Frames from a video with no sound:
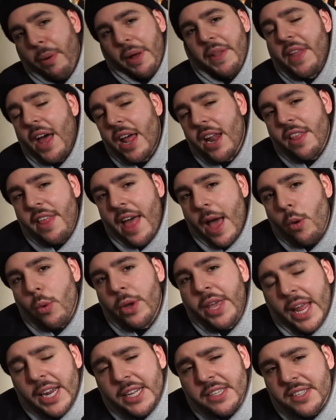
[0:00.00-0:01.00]
But none of that, we'll
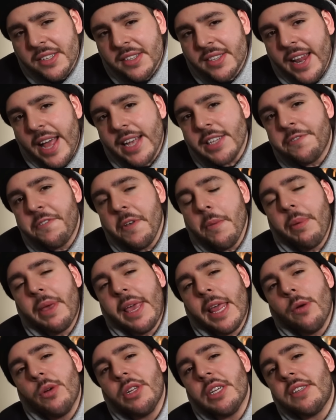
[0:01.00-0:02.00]
get into today's fit,
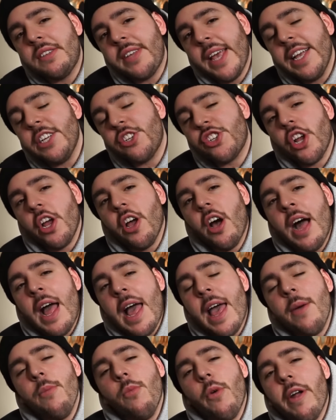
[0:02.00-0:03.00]
beginning with a t-shirt. I
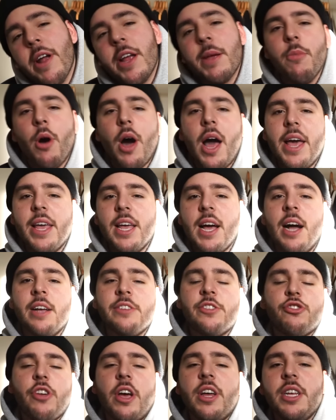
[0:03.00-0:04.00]
am wearing my
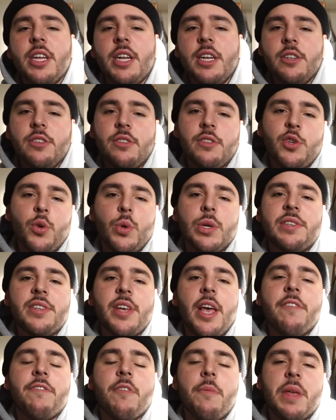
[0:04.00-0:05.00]
Australian tour
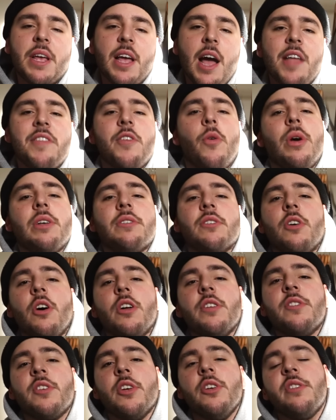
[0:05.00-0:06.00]
tee from the Kanye West
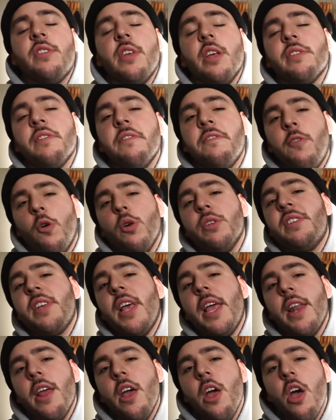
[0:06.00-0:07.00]
concert in
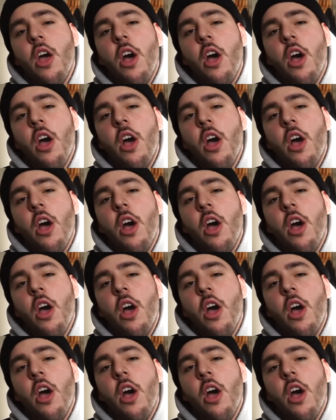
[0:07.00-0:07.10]
2014.